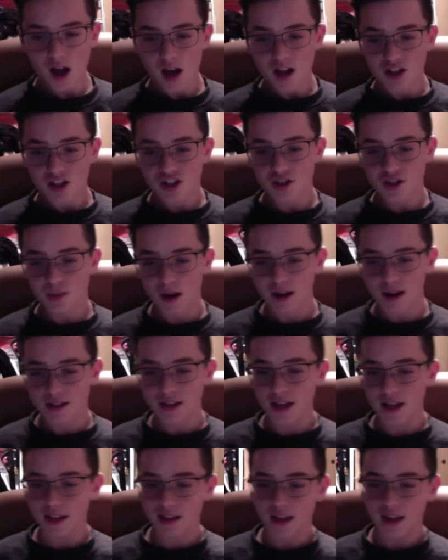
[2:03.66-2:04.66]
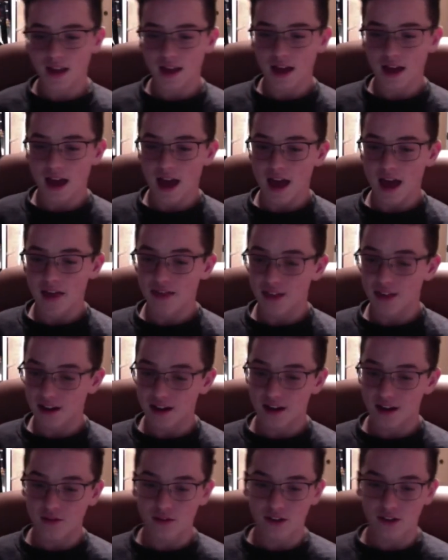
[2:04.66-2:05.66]
She buys it, and then
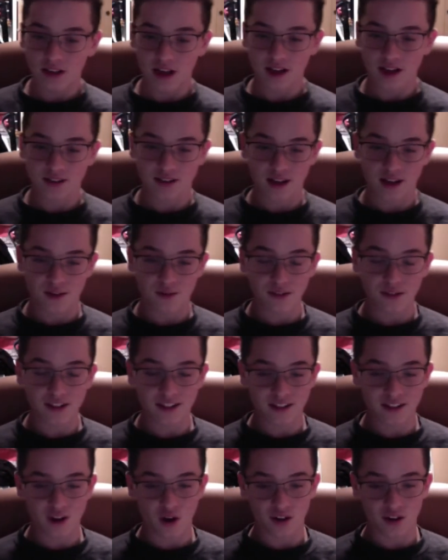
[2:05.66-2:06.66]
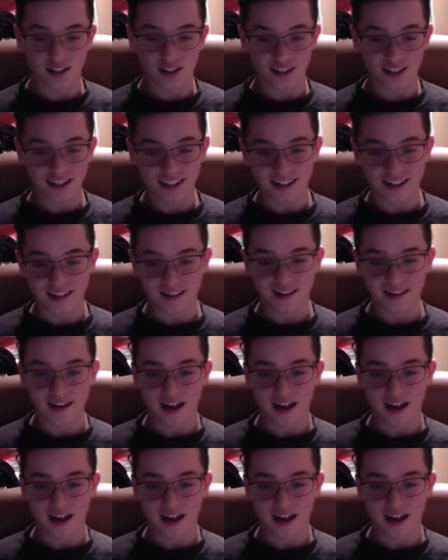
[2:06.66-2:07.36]
I realize I really did not need it.